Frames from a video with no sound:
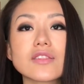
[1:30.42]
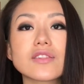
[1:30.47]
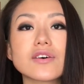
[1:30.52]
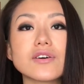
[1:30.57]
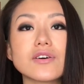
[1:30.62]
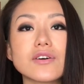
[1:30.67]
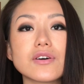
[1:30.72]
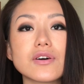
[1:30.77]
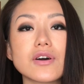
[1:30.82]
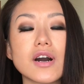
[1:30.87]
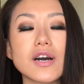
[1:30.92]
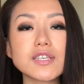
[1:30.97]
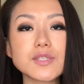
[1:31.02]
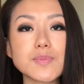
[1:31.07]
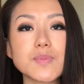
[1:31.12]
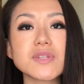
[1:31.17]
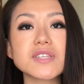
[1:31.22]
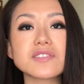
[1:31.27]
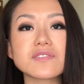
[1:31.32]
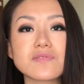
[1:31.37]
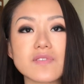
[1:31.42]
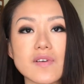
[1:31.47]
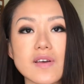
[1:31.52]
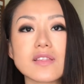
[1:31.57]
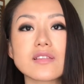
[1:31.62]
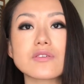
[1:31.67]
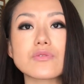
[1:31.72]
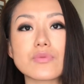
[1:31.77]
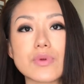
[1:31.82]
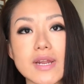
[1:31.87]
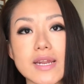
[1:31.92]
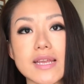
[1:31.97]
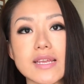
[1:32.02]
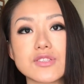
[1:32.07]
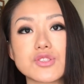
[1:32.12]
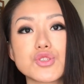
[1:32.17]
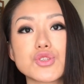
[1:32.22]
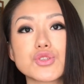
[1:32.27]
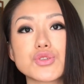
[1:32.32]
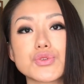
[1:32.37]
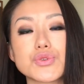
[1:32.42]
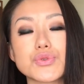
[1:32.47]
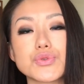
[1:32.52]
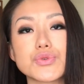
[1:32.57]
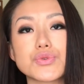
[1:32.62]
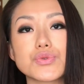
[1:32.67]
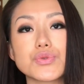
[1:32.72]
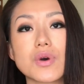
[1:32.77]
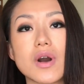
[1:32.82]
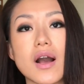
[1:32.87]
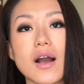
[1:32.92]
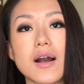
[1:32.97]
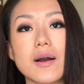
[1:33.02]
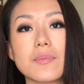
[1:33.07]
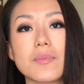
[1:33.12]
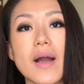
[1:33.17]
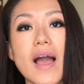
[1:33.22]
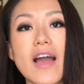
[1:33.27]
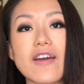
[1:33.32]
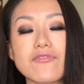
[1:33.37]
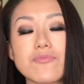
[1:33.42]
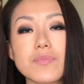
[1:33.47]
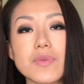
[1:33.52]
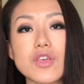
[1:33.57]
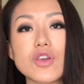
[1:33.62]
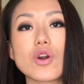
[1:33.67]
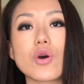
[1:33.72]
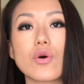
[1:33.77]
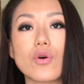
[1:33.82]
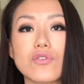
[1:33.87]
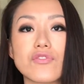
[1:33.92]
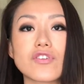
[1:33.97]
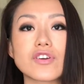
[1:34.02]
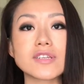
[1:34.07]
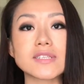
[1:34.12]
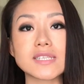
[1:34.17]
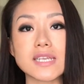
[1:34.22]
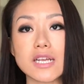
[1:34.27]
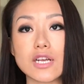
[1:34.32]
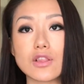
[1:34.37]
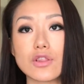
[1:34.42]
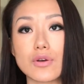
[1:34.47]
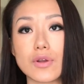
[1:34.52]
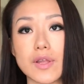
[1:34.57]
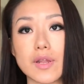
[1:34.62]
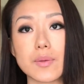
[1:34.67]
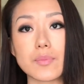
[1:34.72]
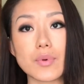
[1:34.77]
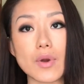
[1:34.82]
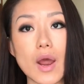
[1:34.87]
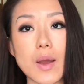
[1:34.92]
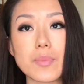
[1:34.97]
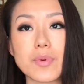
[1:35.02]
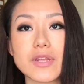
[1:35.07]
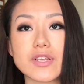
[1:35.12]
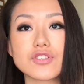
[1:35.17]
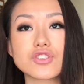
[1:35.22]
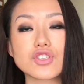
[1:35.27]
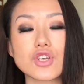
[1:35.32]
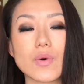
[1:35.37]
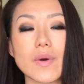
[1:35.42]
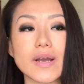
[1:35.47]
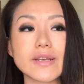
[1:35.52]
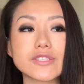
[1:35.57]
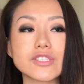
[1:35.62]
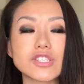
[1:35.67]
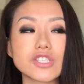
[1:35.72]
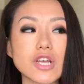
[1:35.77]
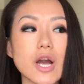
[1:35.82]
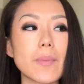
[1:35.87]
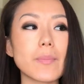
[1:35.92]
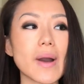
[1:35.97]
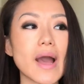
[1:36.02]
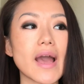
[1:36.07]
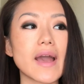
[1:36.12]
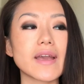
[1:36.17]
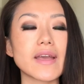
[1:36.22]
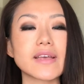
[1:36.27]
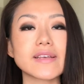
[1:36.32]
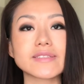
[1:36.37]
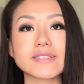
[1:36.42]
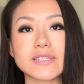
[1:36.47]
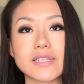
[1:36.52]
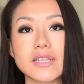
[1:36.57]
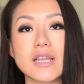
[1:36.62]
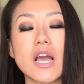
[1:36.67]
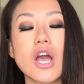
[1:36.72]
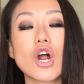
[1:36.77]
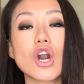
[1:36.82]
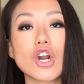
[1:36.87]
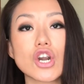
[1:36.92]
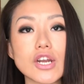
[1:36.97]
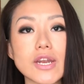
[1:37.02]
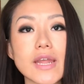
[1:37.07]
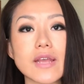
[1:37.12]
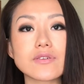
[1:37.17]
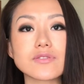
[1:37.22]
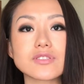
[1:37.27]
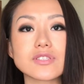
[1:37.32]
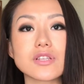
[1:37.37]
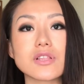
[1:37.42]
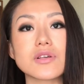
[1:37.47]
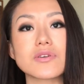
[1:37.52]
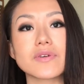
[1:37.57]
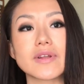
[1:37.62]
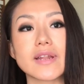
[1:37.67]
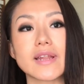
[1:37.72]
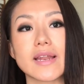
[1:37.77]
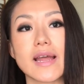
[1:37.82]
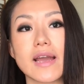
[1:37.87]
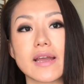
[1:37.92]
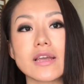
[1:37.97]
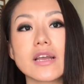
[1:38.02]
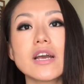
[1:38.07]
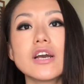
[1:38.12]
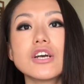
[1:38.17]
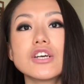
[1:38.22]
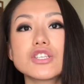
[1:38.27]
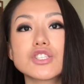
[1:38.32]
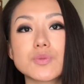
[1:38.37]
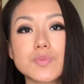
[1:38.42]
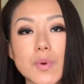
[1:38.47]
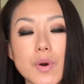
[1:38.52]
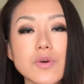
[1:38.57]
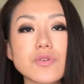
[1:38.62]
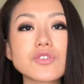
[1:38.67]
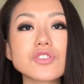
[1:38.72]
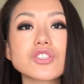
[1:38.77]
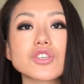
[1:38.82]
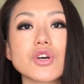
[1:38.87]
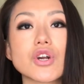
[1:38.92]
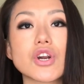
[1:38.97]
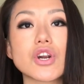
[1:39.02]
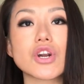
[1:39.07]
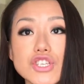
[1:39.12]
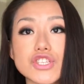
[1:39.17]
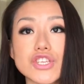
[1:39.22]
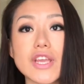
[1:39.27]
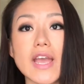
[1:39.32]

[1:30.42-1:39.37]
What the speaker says: the husband is finally ready to have me go over and take a look at the property. So I stopped by her nail salon and I spoke to her.